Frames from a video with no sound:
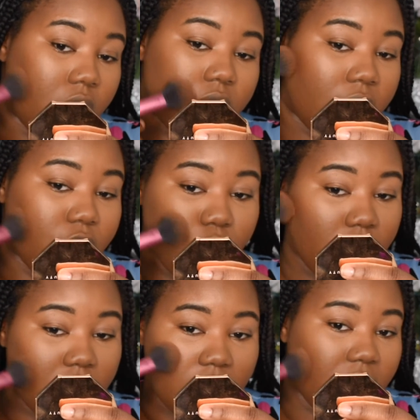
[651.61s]
that you
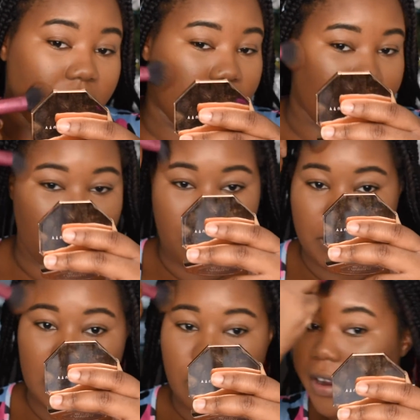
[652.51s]
couldn't get no
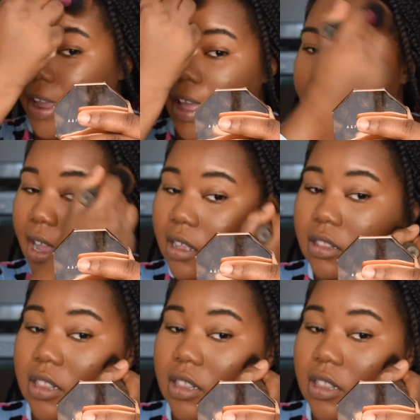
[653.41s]
B or A.